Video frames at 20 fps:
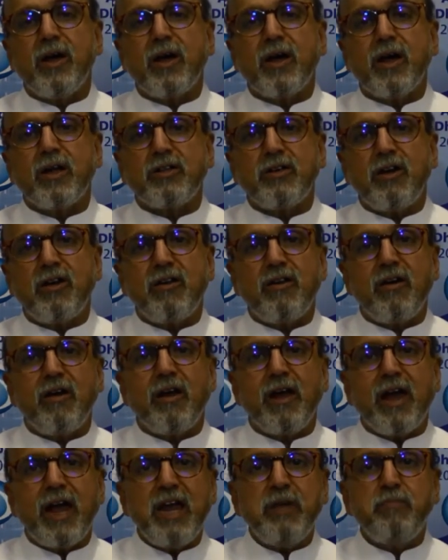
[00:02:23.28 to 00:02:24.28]
Qatar
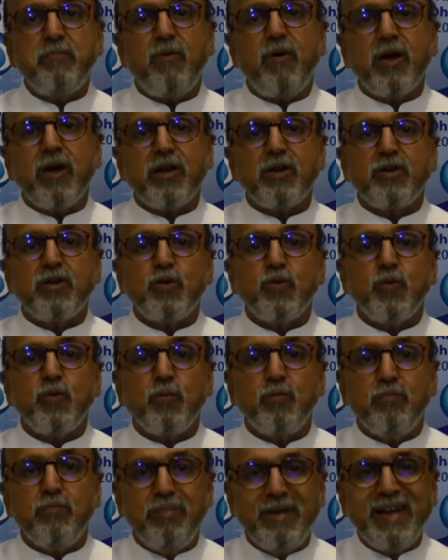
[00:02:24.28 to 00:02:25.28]
Riyal
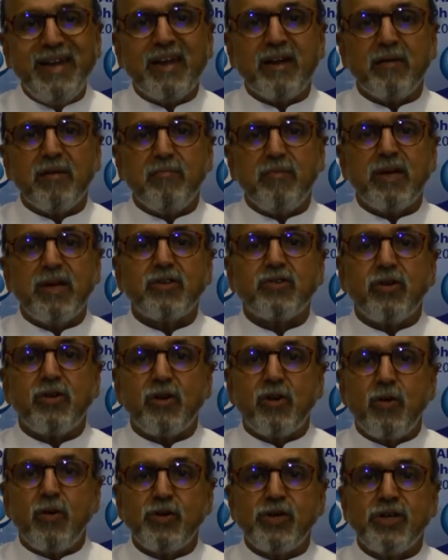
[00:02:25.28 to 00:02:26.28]
8.2 billion based
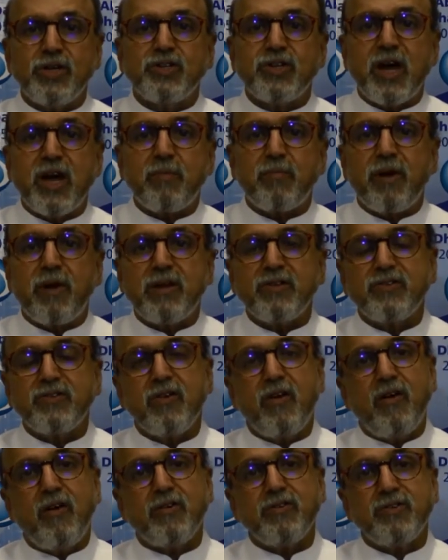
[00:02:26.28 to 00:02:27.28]
on closing share price
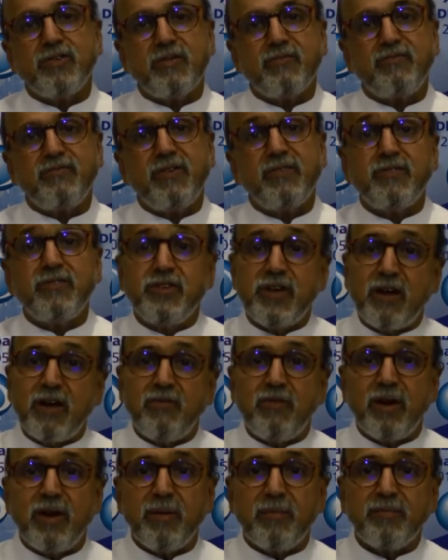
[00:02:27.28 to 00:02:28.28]
on 5th
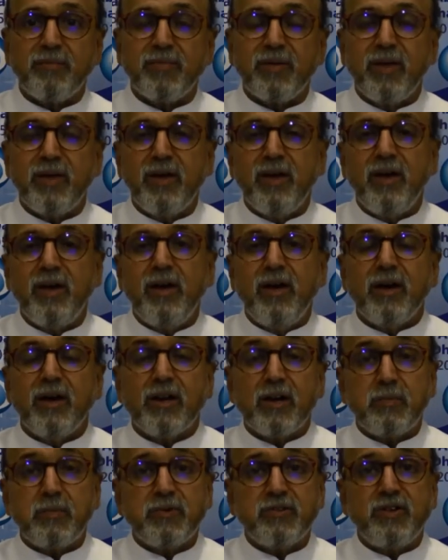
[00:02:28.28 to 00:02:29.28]
January,
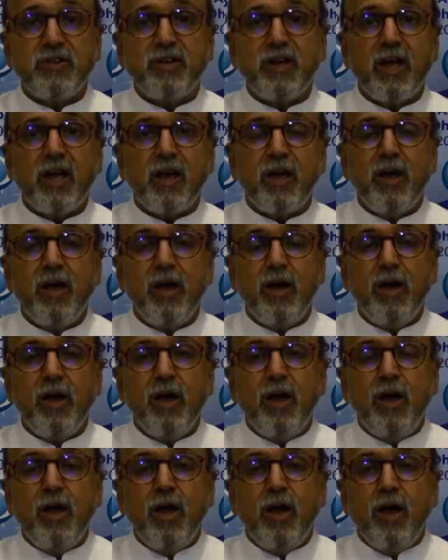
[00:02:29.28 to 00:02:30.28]
representing
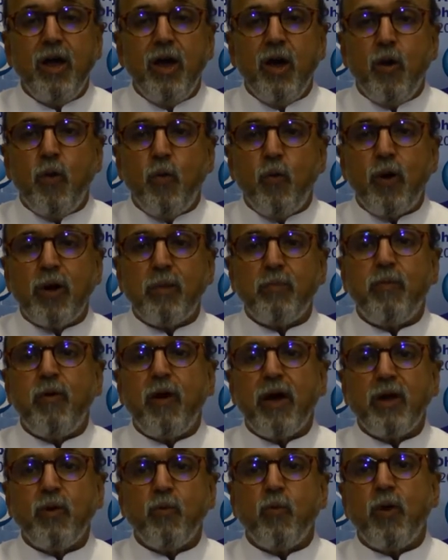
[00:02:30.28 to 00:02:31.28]

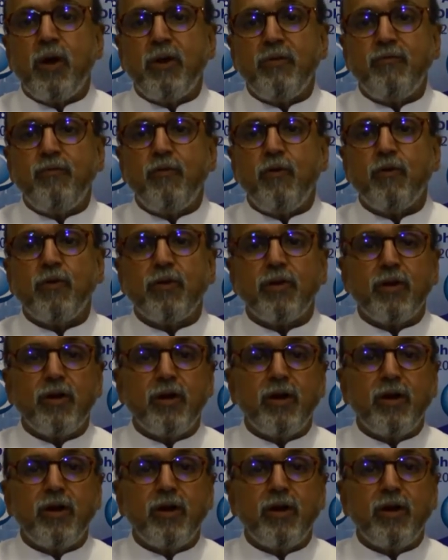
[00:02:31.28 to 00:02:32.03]
1.14